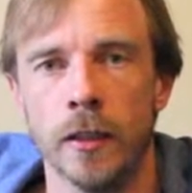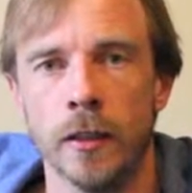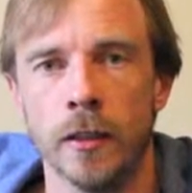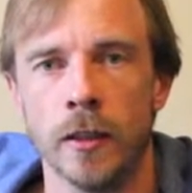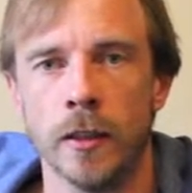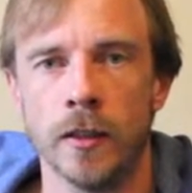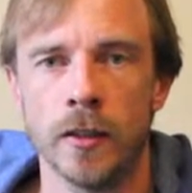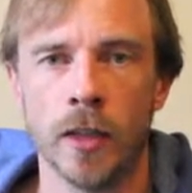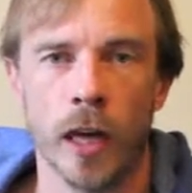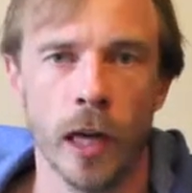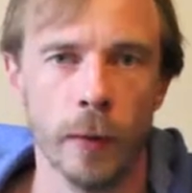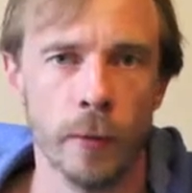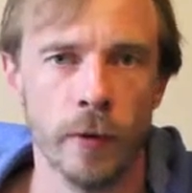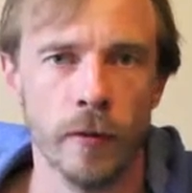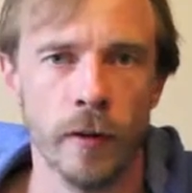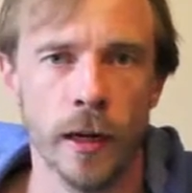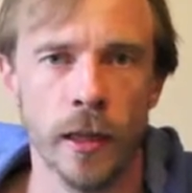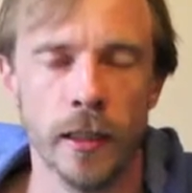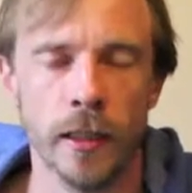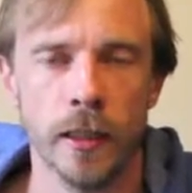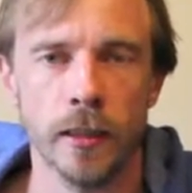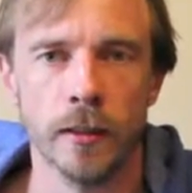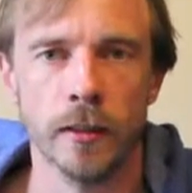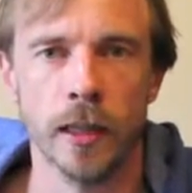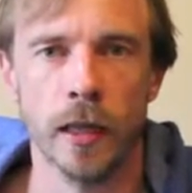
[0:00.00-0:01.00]
the type of
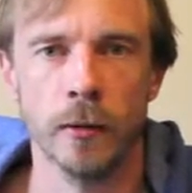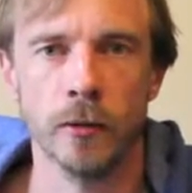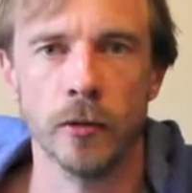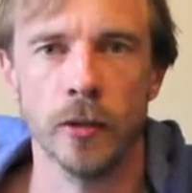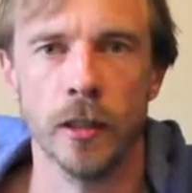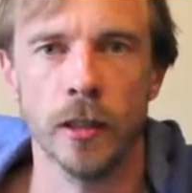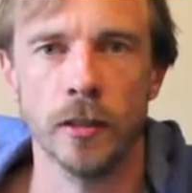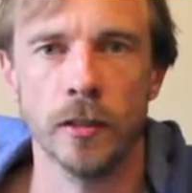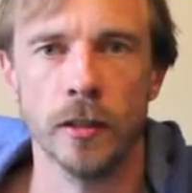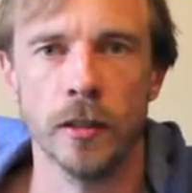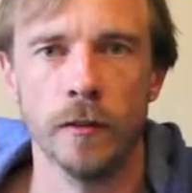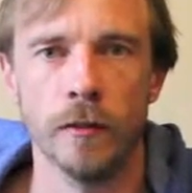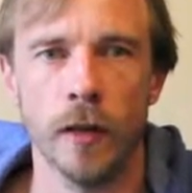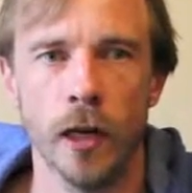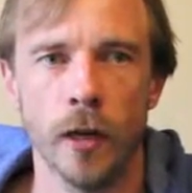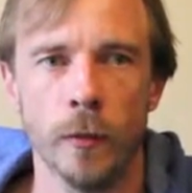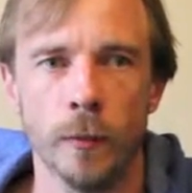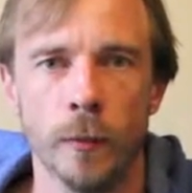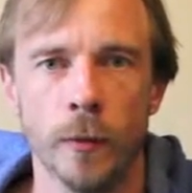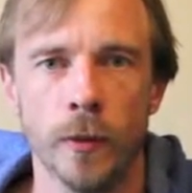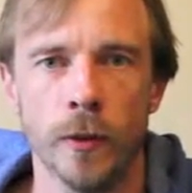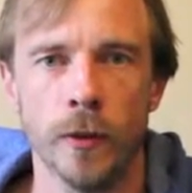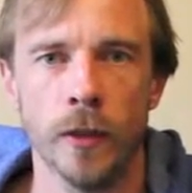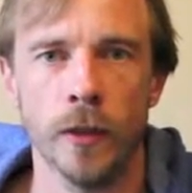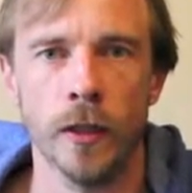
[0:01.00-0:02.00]
ideas that I'm trying to
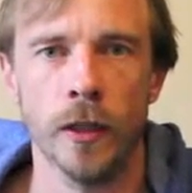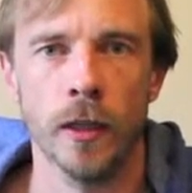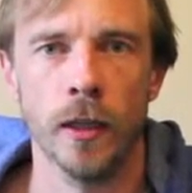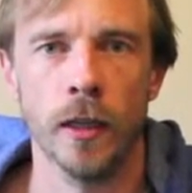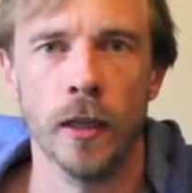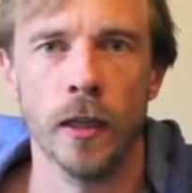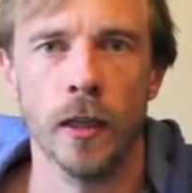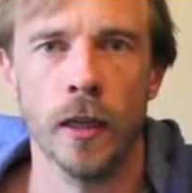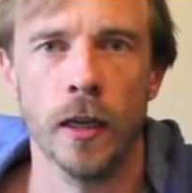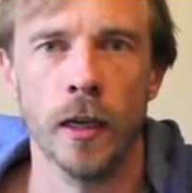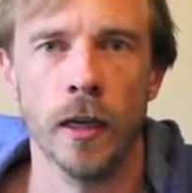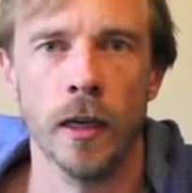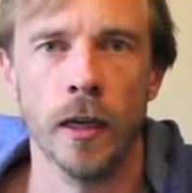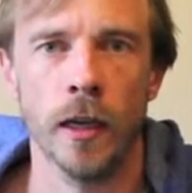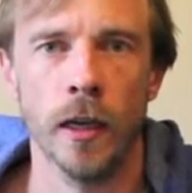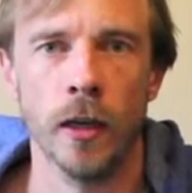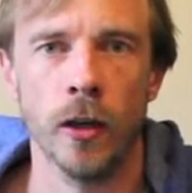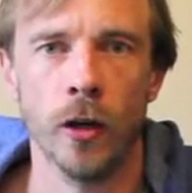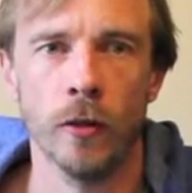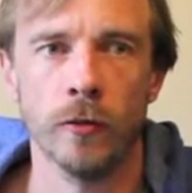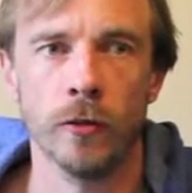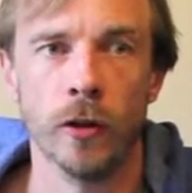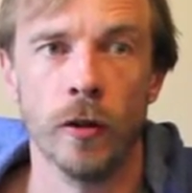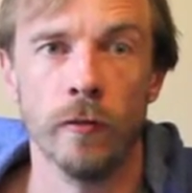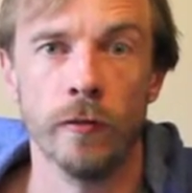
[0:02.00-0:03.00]
develop, a
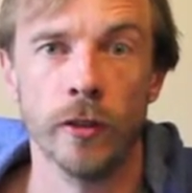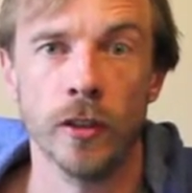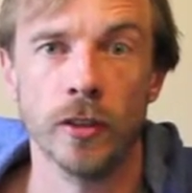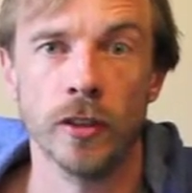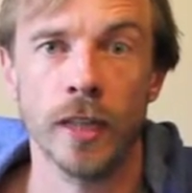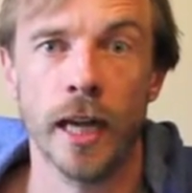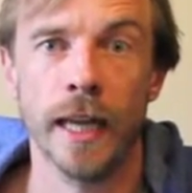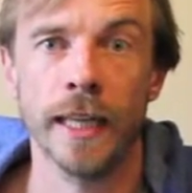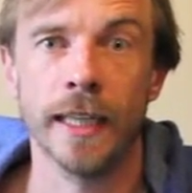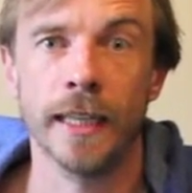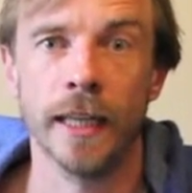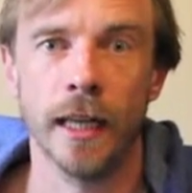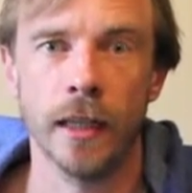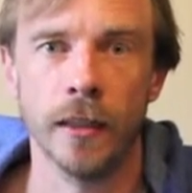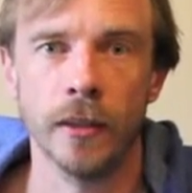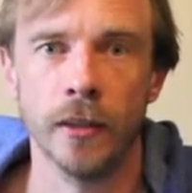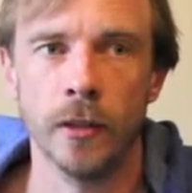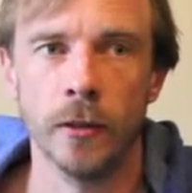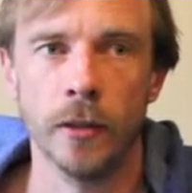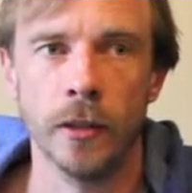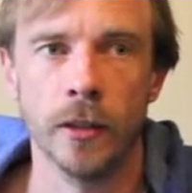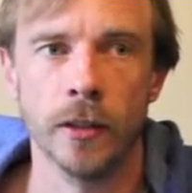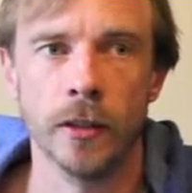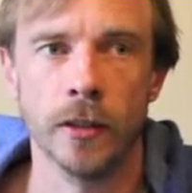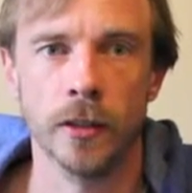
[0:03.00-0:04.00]
lot of confidence that I can
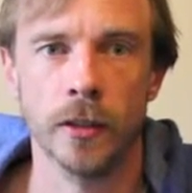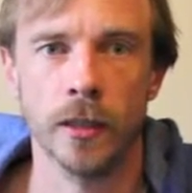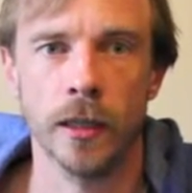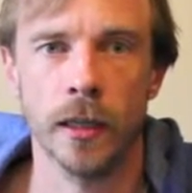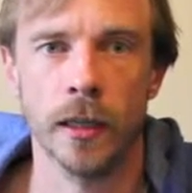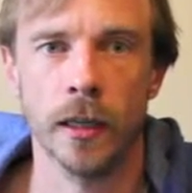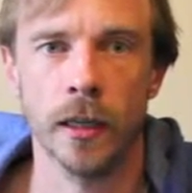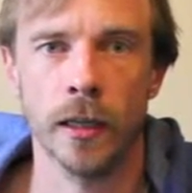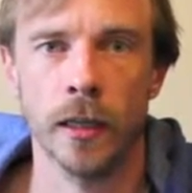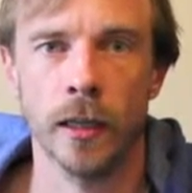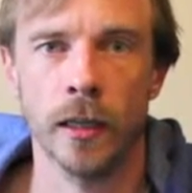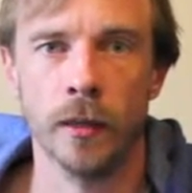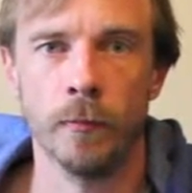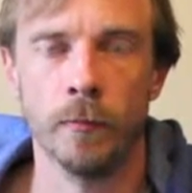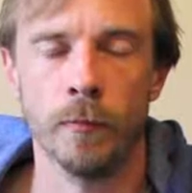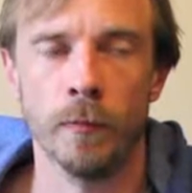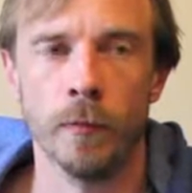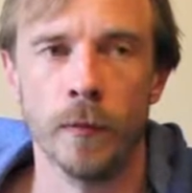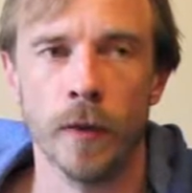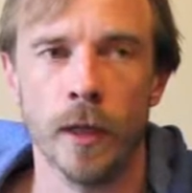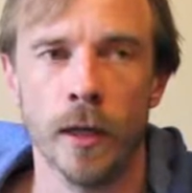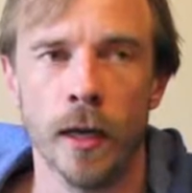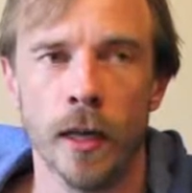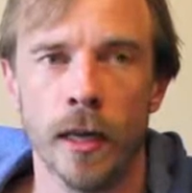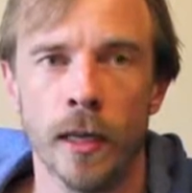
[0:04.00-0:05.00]
do it,
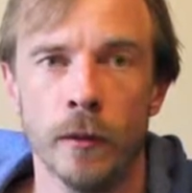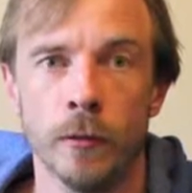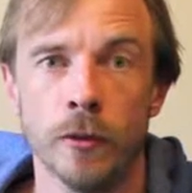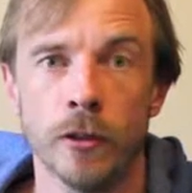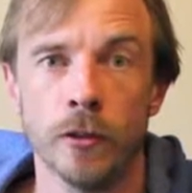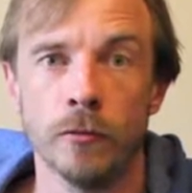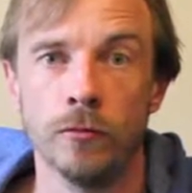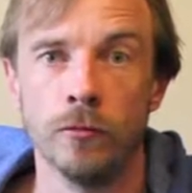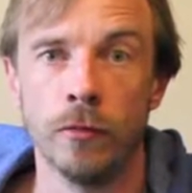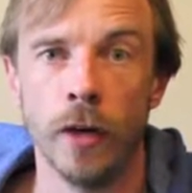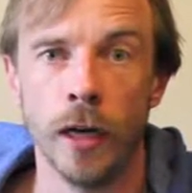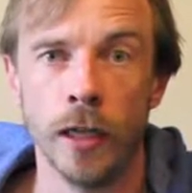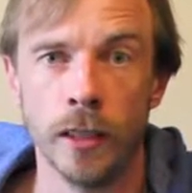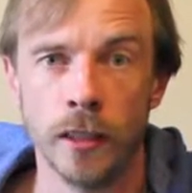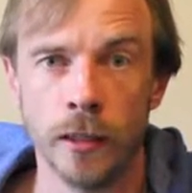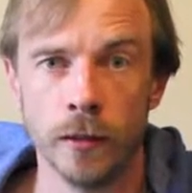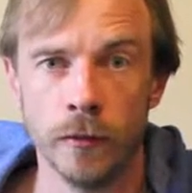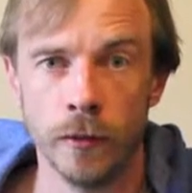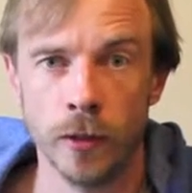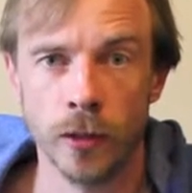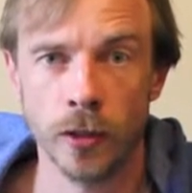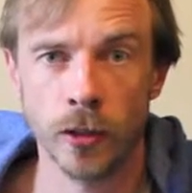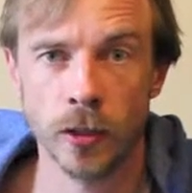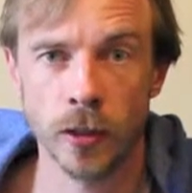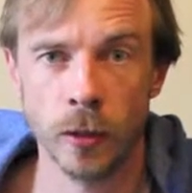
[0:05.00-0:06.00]
and it was a
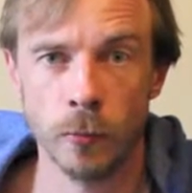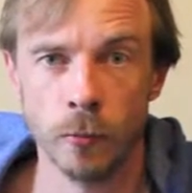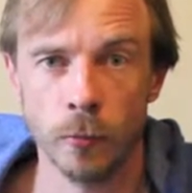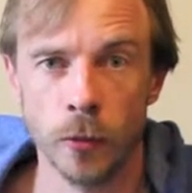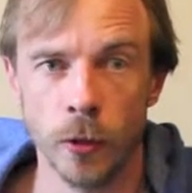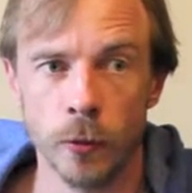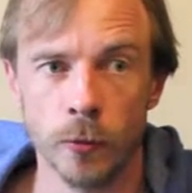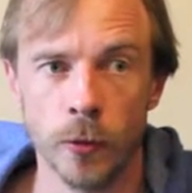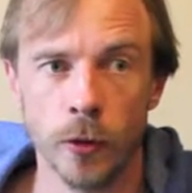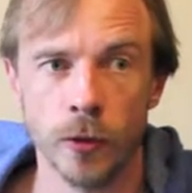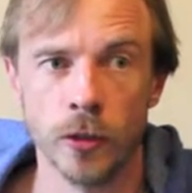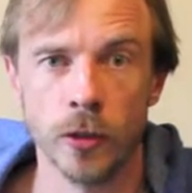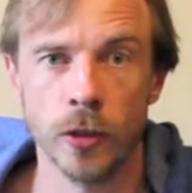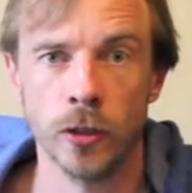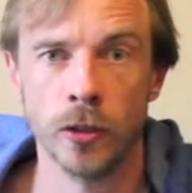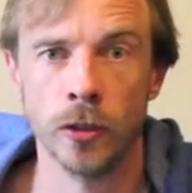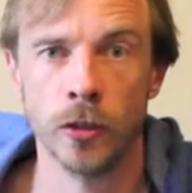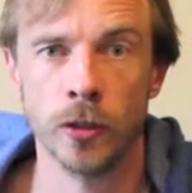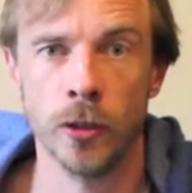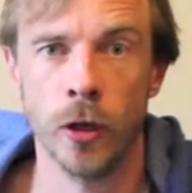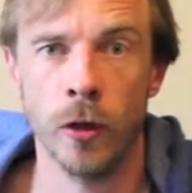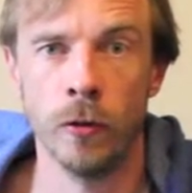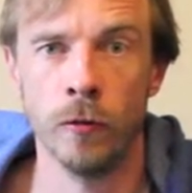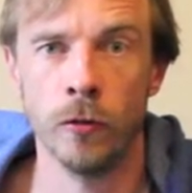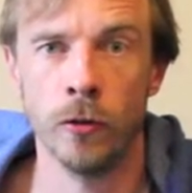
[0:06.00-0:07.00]
relatively simple
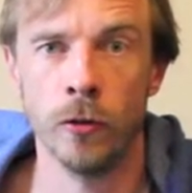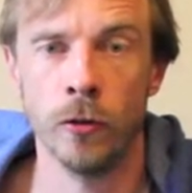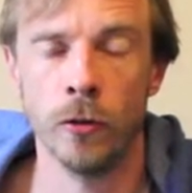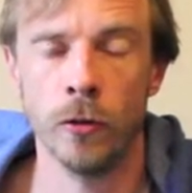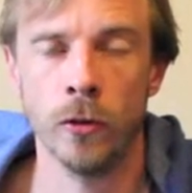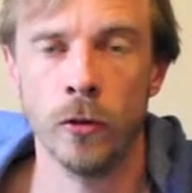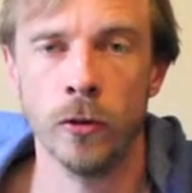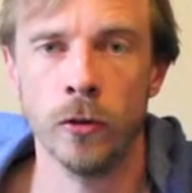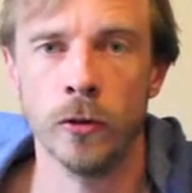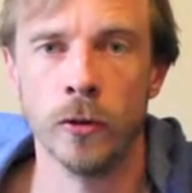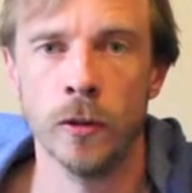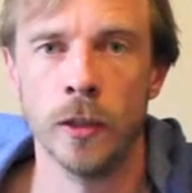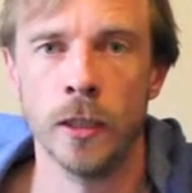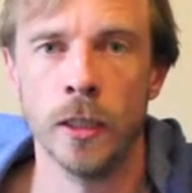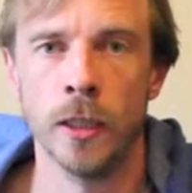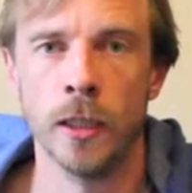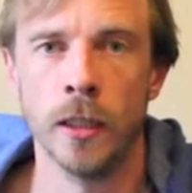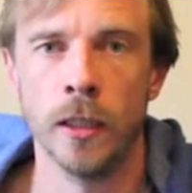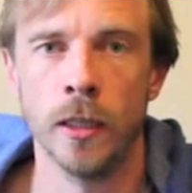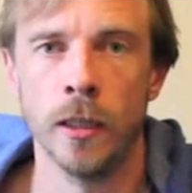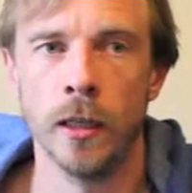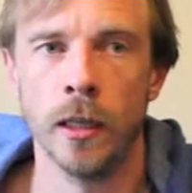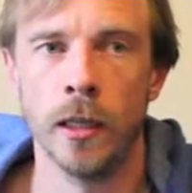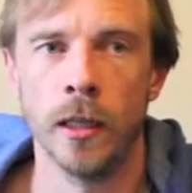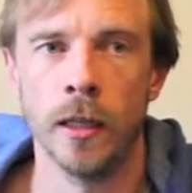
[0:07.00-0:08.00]
process overall.
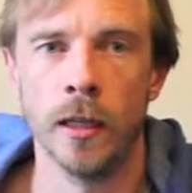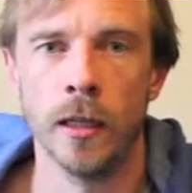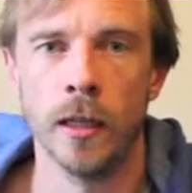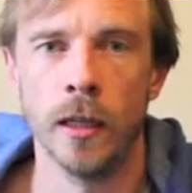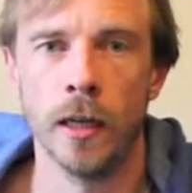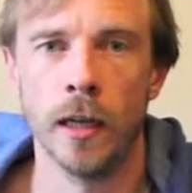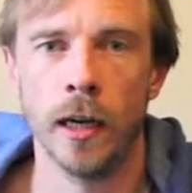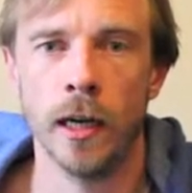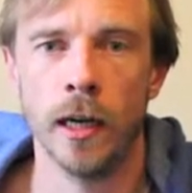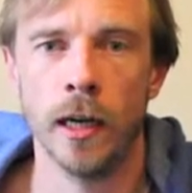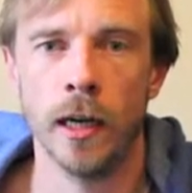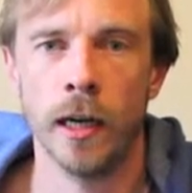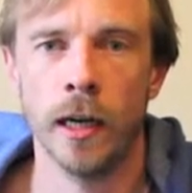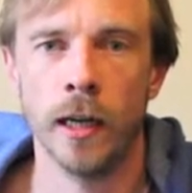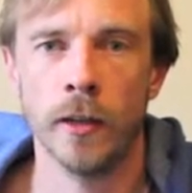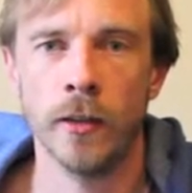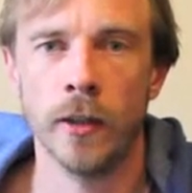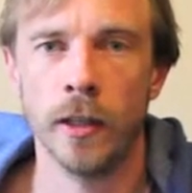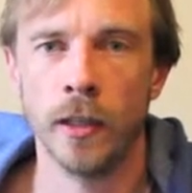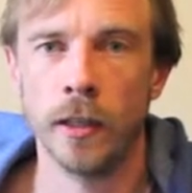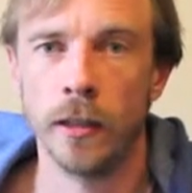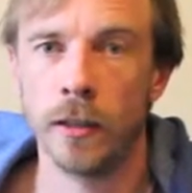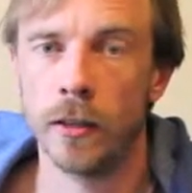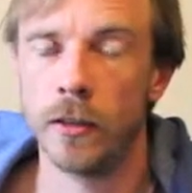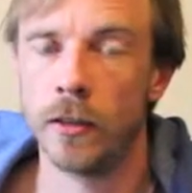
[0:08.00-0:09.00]
I
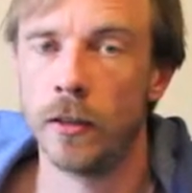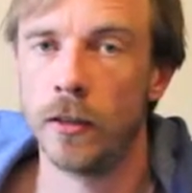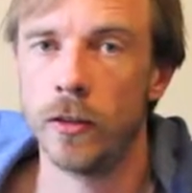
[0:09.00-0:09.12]
think